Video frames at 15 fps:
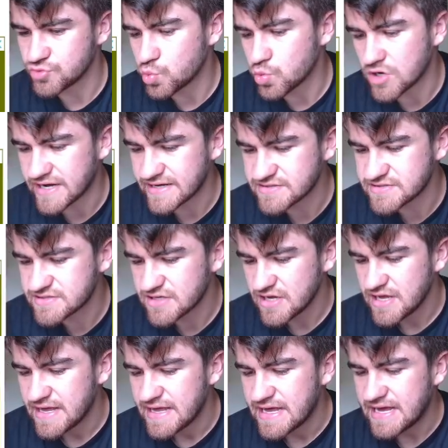Wines.
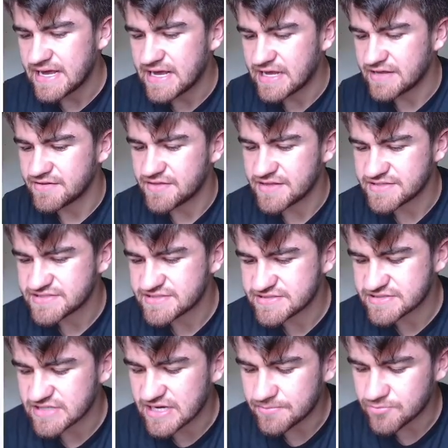And
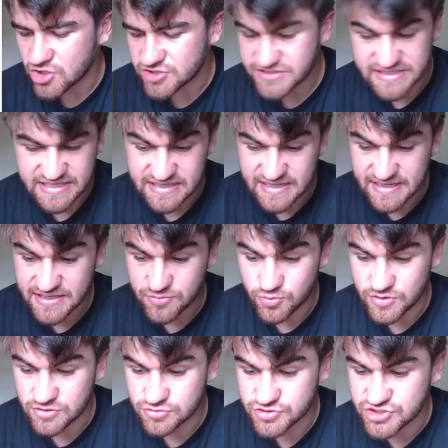this, I'm not saying that he
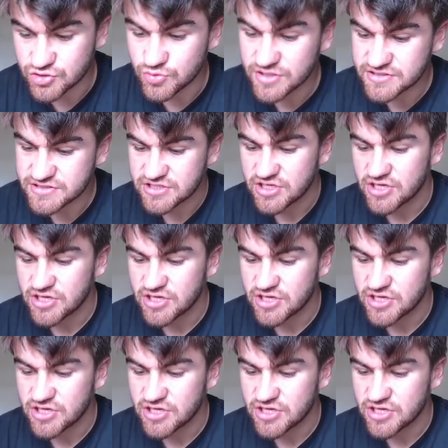will do it,